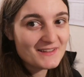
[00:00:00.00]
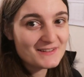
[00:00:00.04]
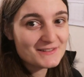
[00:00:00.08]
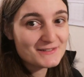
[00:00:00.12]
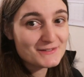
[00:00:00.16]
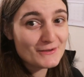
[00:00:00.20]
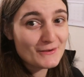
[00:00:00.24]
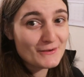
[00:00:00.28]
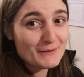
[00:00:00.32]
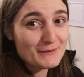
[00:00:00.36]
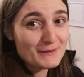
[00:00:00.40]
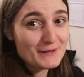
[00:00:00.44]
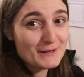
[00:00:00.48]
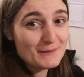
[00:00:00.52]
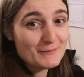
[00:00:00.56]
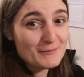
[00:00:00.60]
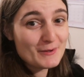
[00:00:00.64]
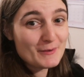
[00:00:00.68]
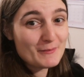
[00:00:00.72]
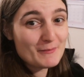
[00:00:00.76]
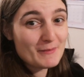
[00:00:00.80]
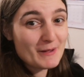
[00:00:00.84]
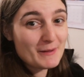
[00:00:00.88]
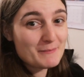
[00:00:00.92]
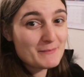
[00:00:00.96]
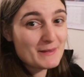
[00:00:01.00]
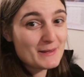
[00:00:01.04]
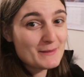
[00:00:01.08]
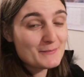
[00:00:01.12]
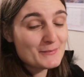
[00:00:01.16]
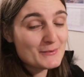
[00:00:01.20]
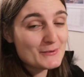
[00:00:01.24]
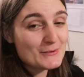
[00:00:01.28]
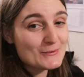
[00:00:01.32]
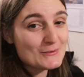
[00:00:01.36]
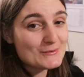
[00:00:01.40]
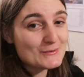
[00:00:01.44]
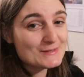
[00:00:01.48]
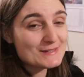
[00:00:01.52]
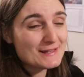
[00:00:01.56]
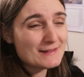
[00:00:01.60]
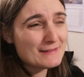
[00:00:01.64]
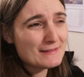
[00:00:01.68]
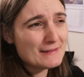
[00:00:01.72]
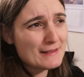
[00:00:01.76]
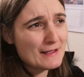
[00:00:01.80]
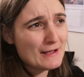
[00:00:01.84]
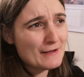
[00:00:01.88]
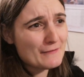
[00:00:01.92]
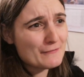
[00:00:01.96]
So I'm going to put my meatballs in
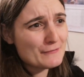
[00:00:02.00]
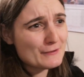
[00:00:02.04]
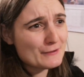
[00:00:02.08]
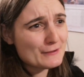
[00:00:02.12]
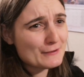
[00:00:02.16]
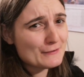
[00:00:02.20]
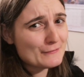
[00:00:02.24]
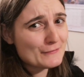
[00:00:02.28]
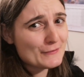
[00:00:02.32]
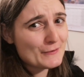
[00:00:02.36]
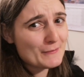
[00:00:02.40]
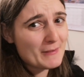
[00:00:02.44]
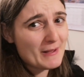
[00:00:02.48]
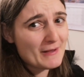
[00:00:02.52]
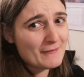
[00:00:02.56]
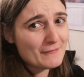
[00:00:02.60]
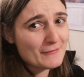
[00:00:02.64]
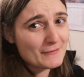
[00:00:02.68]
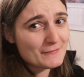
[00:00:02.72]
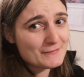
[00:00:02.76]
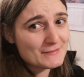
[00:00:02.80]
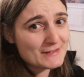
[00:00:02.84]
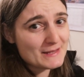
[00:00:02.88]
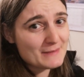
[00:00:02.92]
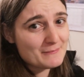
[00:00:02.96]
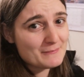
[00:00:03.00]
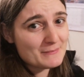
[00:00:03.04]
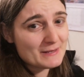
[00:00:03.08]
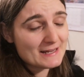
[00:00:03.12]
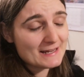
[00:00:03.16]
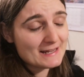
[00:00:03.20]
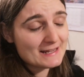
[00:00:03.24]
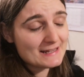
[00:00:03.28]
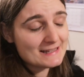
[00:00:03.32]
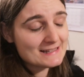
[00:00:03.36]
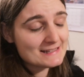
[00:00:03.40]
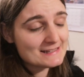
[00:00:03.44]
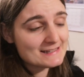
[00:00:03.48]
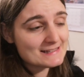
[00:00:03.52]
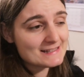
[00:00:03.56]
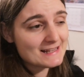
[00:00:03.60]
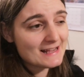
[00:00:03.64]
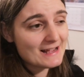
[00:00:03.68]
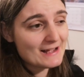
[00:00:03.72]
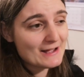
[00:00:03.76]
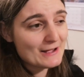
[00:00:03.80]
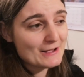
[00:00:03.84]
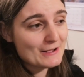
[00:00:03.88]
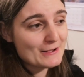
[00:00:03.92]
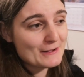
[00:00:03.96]
the oven for about 15 minutes.
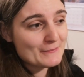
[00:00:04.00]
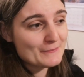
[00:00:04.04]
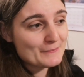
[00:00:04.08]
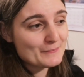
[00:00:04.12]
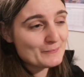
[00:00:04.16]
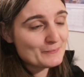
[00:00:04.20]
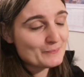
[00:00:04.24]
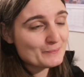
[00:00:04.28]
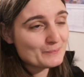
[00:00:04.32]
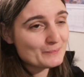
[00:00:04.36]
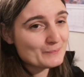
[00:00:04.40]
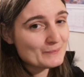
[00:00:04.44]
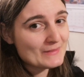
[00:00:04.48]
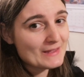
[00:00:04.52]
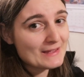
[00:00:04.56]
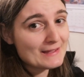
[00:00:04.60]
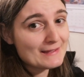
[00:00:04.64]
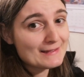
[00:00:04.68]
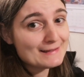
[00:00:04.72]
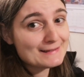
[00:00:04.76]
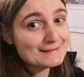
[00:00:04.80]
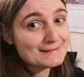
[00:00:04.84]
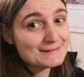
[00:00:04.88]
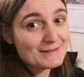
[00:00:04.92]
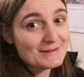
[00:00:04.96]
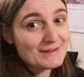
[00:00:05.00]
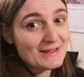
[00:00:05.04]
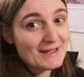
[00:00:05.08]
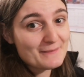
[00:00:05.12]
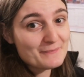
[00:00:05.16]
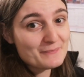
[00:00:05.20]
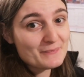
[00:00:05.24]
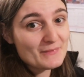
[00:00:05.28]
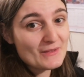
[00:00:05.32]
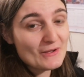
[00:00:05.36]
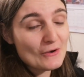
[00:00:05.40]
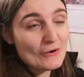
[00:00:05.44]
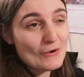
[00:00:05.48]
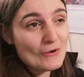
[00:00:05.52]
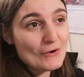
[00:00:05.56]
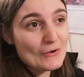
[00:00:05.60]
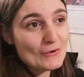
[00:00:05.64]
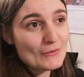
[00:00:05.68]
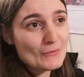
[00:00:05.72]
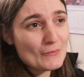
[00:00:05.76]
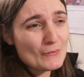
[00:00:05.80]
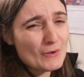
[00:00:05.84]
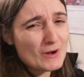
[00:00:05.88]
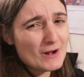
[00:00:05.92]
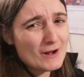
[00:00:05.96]
So yeah,
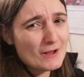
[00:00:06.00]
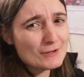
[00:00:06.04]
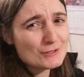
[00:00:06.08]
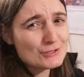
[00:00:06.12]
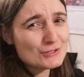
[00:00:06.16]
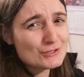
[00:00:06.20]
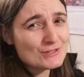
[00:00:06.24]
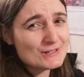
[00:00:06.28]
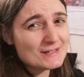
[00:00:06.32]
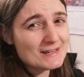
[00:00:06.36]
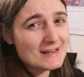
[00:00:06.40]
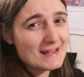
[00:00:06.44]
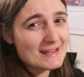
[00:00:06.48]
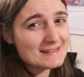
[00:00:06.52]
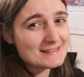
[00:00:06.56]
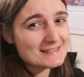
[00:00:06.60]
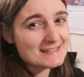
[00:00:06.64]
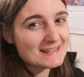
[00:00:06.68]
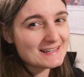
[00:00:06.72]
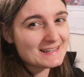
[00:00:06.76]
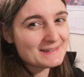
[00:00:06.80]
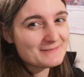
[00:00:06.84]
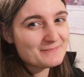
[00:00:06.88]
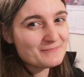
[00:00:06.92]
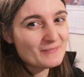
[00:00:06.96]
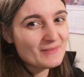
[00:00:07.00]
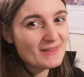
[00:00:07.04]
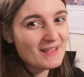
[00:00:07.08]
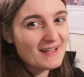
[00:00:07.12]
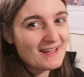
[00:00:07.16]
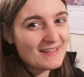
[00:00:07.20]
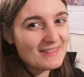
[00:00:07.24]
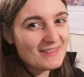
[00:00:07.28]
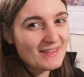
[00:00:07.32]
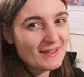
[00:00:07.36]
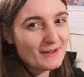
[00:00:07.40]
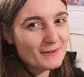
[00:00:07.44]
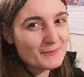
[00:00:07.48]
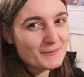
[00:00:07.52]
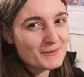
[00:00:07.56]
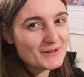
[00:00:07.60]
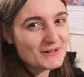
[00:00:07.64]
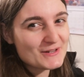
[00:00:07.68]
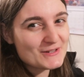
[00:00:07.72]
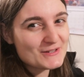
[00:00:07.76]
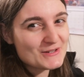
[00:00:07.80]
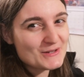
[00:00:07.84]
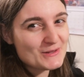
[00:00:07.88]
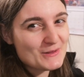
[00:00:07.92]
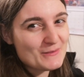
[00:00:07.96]
on 180, and then I'm going
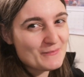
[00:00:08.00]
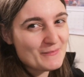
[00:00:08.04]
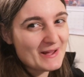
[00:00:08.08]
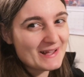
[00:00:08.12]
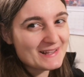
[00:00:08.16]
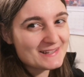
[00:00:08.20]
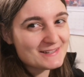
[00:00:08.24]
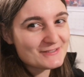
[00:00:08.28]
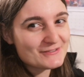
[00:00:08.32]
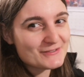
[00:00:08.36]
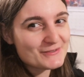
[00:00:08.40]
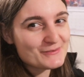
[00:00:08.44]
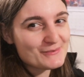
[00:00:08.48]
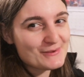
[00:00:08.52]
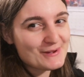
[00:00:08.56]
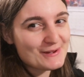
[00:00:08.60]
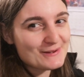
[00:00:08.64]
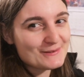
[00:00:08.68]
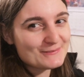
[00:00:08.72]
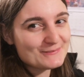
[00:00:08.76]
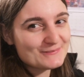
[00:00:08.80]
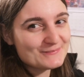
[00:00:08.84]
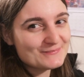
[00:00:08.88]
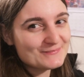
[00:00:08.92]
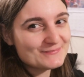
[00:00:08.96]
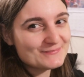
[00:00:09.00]
to do the pasta as well.